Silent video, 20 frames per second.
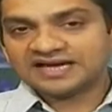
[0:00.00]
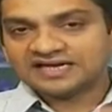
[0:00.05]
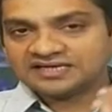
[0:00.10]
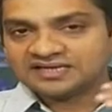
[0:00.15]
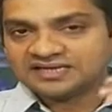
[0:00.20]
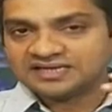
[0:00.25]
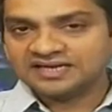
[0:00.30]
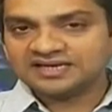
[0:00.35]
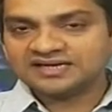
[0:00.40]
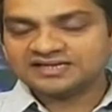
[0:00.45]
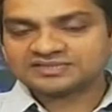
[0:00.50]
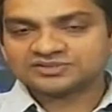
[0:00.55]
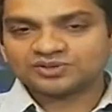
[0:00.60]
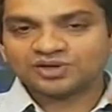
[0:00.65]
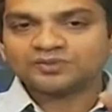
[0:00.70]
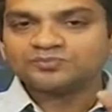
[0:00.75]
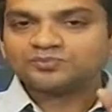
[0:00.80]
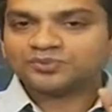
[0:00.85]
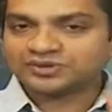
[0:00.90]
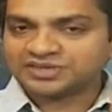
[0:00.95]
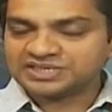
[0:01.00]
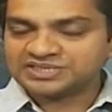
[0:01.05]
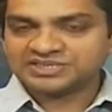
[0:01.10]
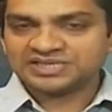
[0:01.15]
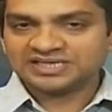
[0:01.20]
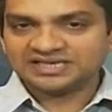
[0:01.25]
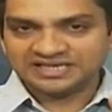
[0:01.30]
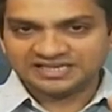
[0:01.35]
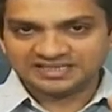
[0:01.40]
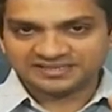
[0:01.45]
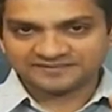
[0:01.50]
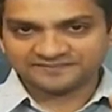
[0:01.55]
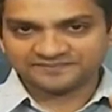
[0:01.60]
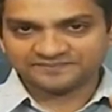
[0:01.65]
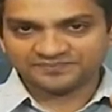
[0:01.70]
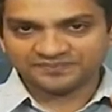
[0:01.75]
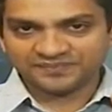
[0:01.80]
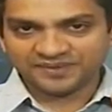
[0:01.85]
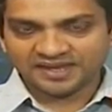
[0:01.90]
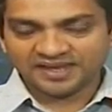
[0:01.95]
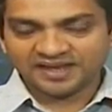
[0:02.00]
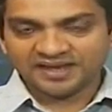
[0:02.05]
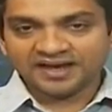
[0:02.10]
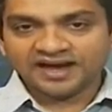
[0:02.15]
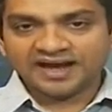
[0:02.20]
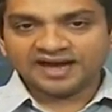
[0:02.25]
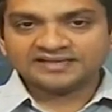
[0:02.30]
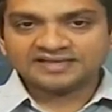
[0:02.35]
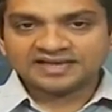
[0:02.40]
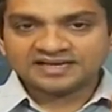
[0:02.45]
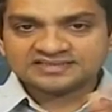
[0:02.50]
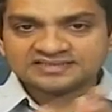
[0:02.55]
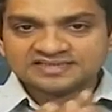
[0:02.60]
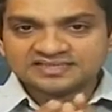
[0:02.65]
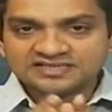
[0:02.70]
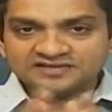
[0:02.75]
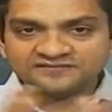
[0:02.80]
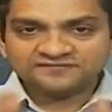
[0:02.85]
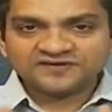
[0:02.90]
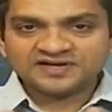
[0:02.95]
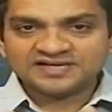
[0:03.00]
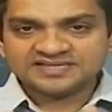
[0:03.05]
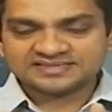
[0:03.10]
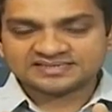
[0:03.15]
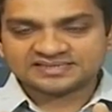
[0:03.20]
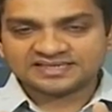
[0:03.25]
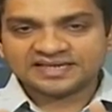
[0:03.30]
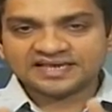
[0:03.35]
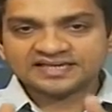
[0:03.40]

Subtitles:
yield is called potential yield. And there is a difference